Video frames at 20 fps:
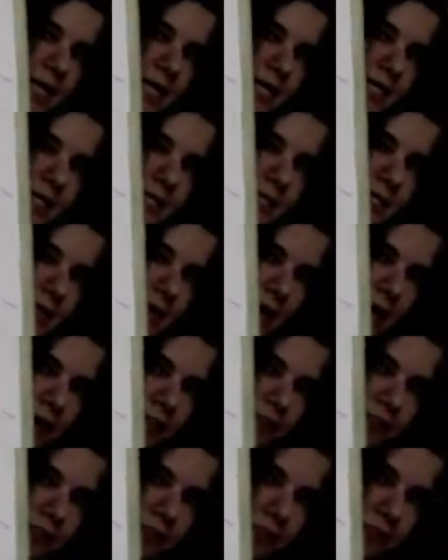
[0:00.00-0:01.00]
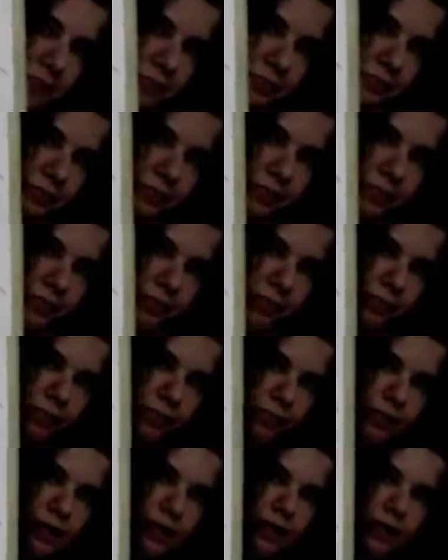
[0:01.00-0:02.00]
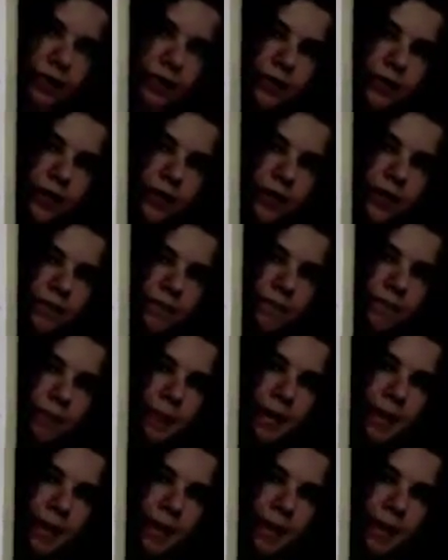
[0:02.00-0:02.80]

Sa. Okay?